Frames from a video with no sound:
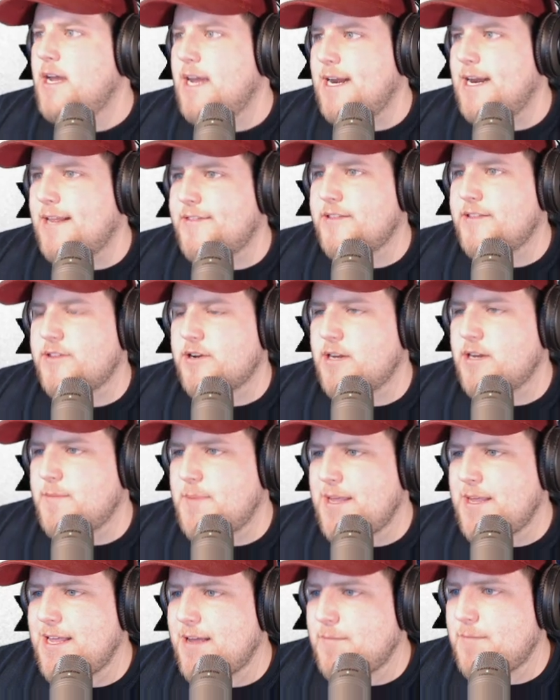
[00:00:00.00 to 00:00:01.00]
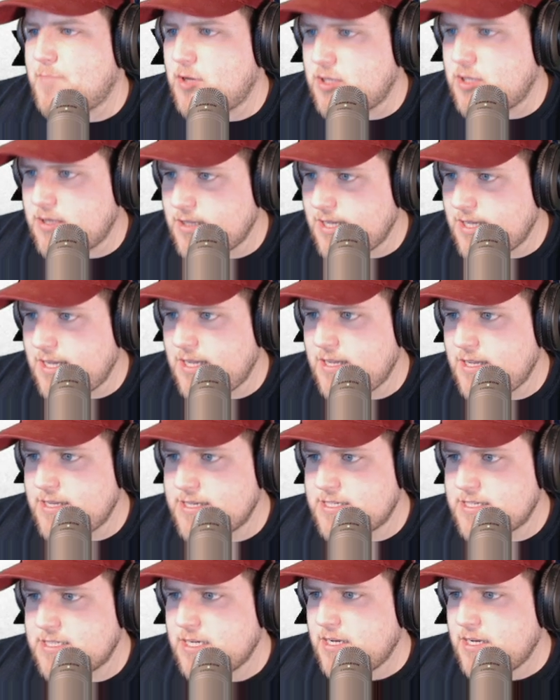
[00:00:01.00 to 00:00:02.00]
and I think they're going to be
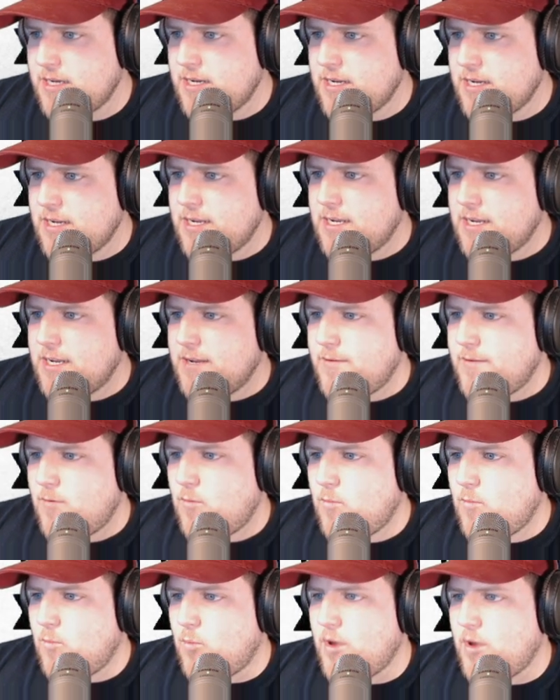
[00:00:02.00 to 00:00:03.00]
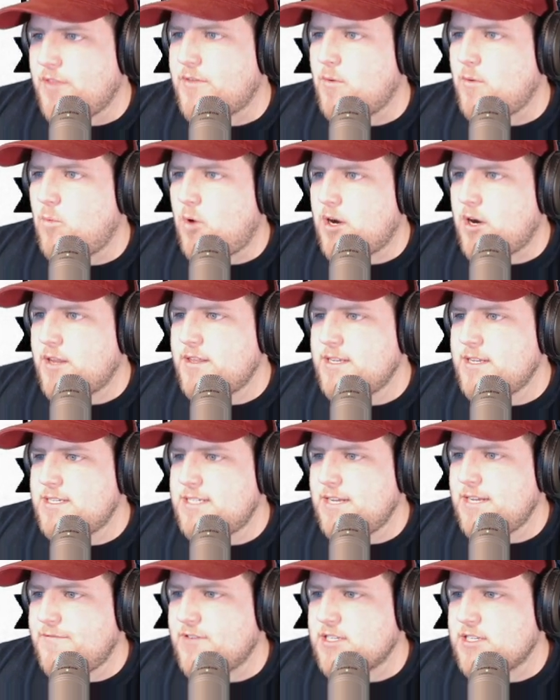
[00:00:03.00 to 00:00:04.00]
pleased with one of these
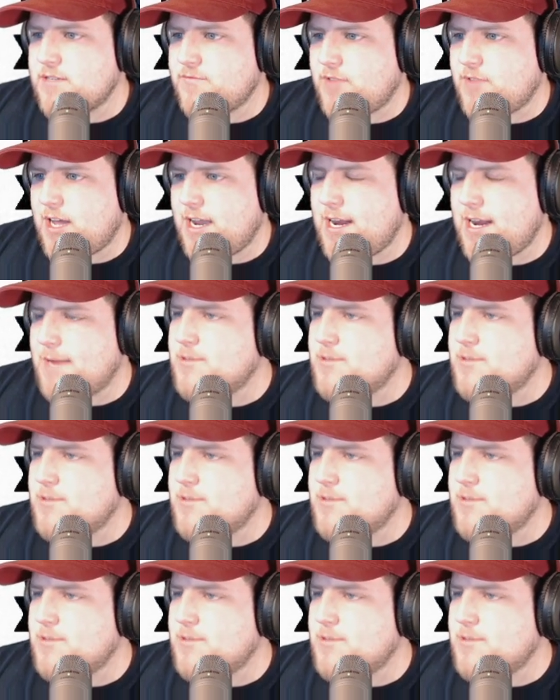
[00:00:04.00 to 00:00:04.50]
defensive line.